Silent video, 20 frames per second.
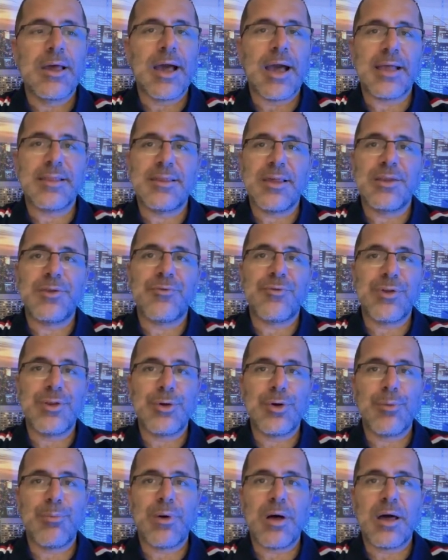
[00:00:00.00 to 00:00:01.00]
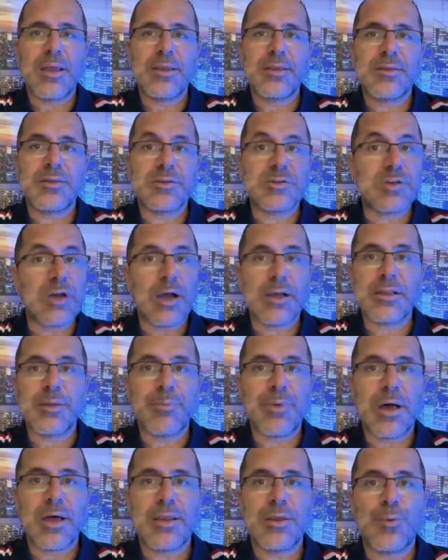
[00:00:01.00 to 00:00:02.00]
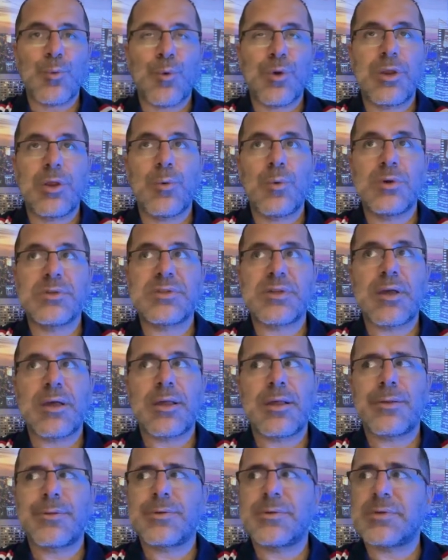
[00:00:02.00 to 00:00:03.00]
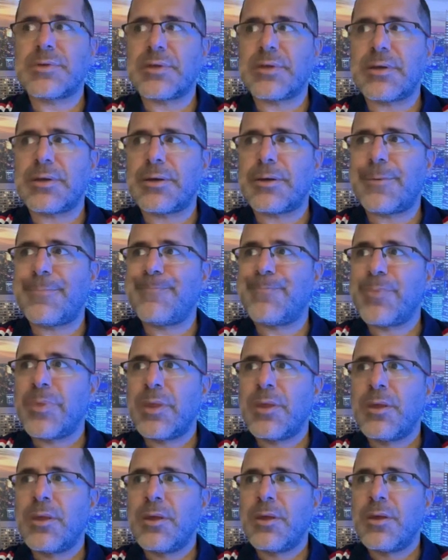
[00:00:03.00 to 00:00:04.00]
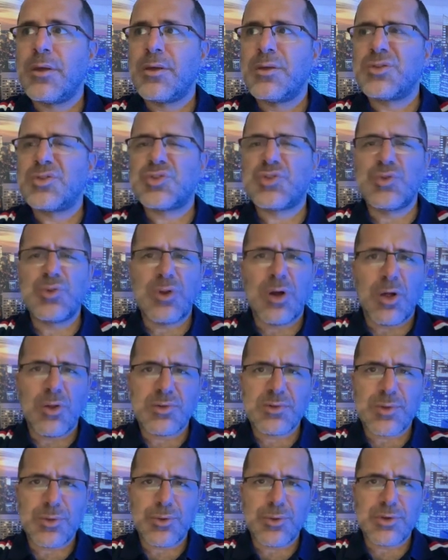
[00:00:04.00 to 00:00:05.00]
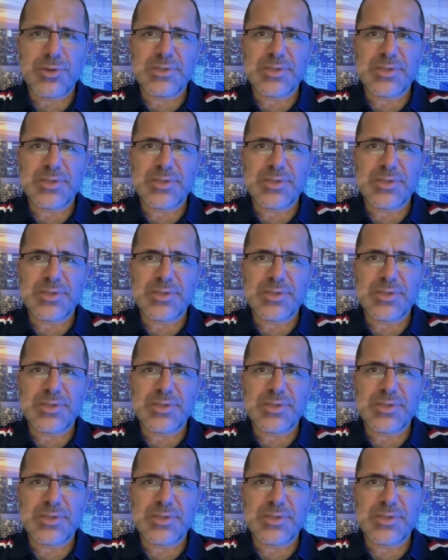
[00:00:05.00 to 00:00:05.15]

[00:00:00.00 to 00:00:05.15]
I had done a video about it and talked about it when it was at $2.30, I